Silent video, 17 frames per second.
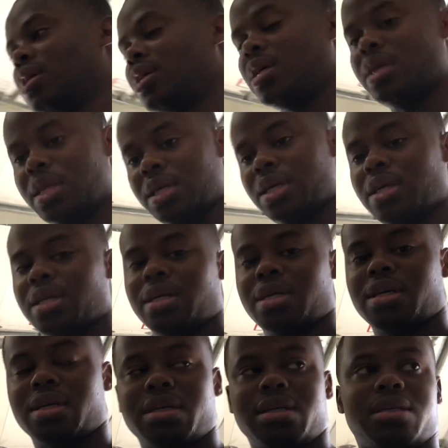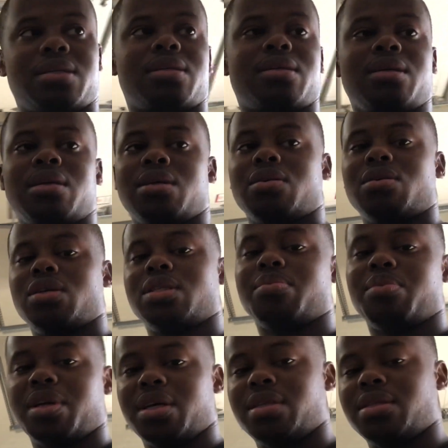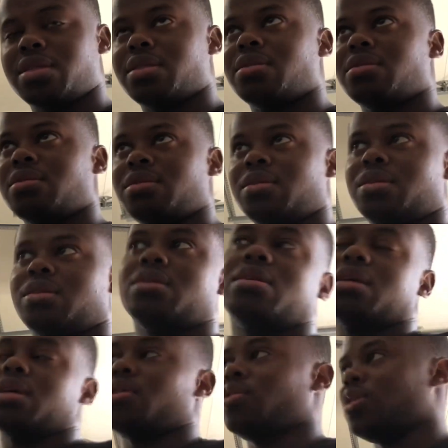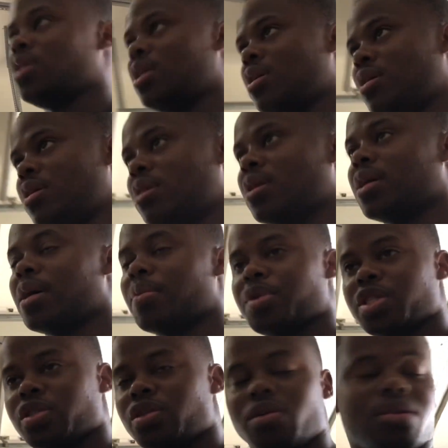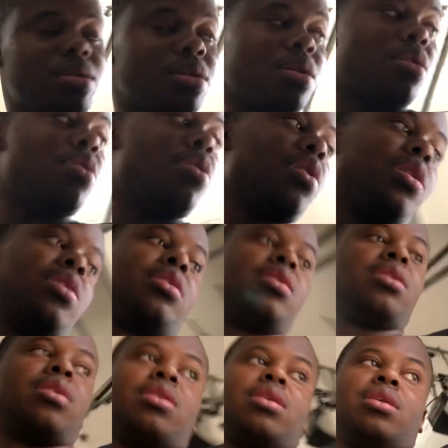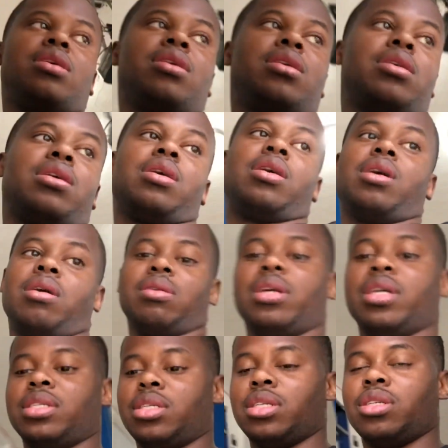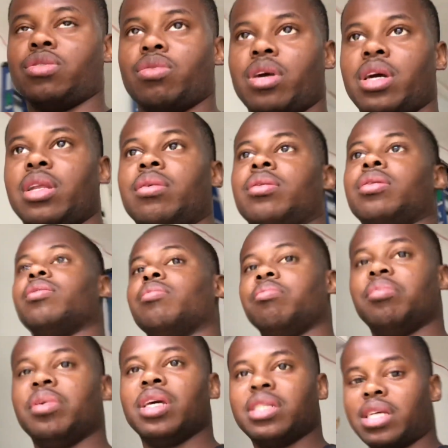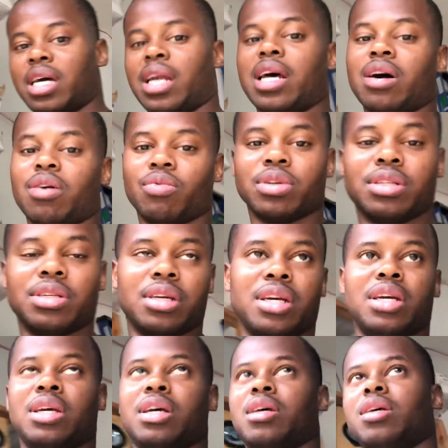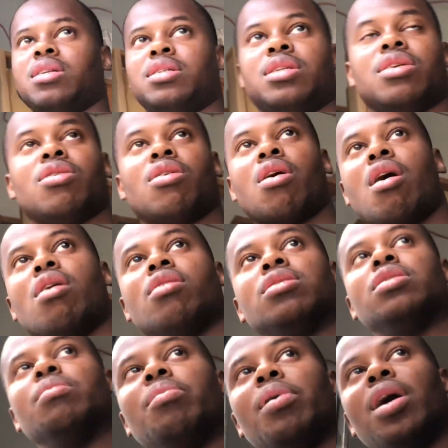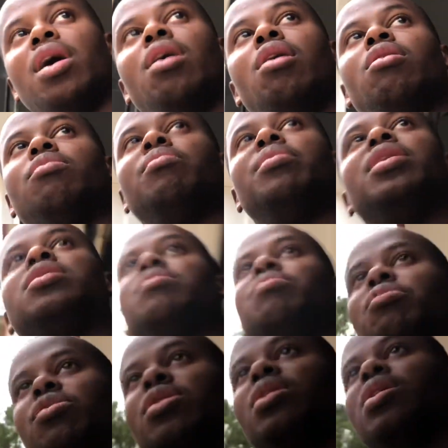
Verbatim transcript: and then go get the plates, everything. I got my insurance card, all that situated. Big shout out once again to Carlton Powell, big supporter